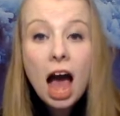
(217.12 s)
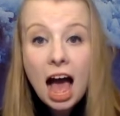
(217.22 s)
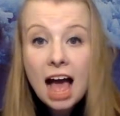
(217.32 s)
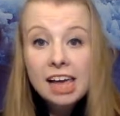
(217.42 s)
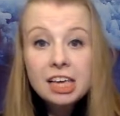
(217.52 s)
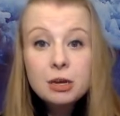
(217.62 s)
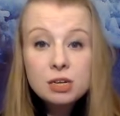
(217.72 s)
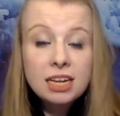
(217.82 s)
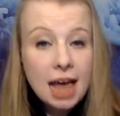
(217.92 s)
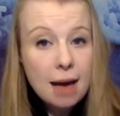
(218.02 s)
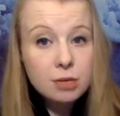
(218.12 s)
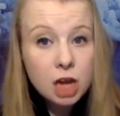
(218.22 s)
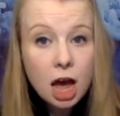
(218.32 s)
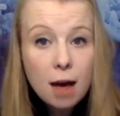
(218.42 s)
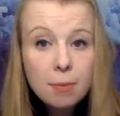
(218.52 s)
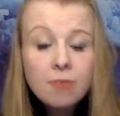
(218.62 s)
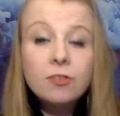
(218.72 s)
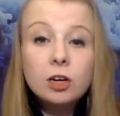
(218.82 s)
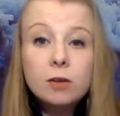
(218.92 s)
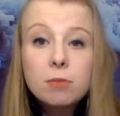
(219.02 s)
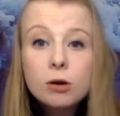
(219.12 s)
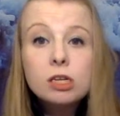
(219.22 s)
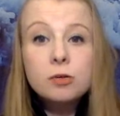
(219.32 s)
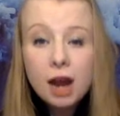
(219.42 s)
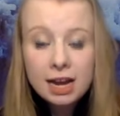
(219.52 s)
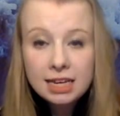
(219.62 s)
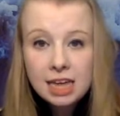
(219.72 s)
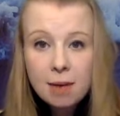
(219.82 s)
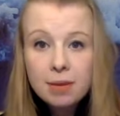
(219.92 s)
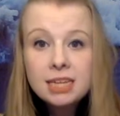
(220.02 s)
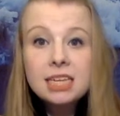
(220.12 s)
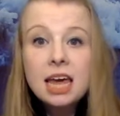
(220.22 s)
I use a laptop for most writing assignments,